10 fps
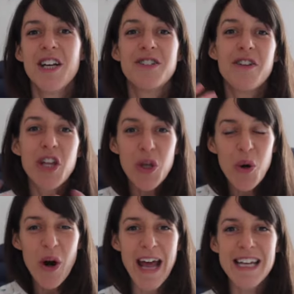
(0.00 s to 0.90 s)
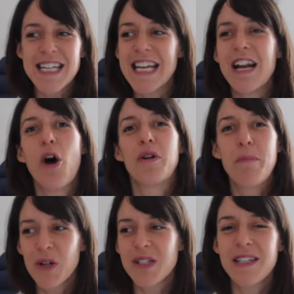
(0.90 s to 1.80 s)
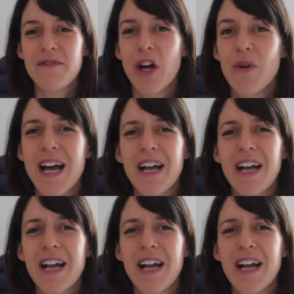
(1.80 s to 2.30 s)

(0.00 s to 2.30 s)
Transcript: So that you're ending it on a positive note